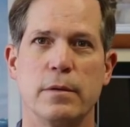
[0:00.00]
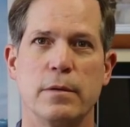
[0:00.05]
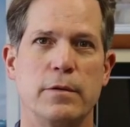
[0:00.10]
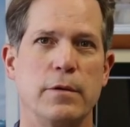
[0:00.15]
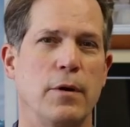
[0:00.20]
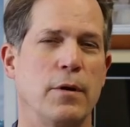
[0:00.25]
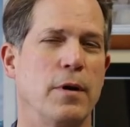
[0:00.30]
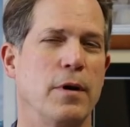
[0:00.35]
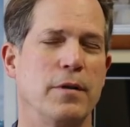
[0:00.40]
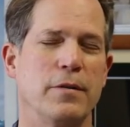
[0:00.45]

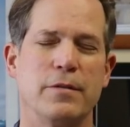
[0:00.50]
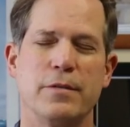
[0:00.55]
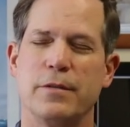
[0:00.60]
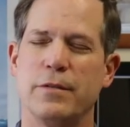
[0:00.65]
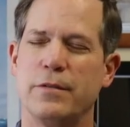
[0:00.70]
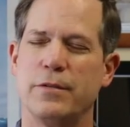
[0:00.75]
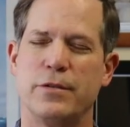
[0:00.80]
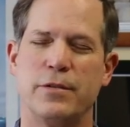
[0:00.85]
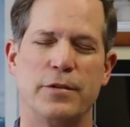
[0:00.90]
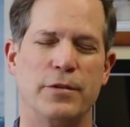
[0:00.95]

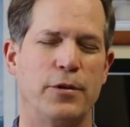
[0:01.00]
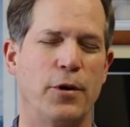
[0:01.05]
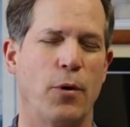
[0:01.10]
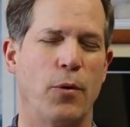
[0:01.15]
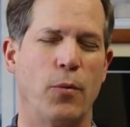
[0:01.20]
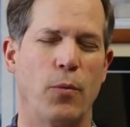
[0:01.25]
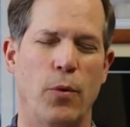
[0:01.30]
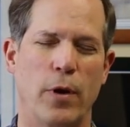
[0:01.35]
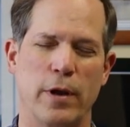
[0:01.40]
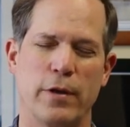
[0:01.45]
Don't
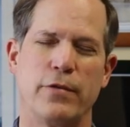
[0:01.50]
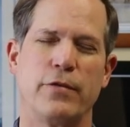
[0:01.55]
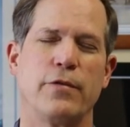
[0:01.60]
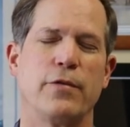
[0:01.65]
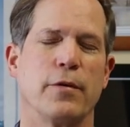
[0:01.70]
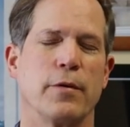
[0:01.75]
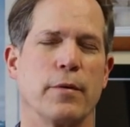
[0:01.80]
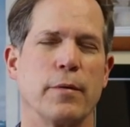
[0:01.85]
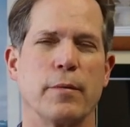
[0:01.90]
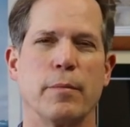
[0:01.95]
don't waste
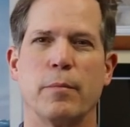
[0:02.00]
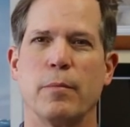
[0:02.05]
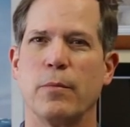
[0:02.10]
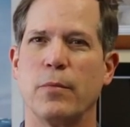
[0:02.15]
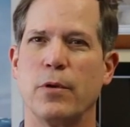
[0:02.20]
your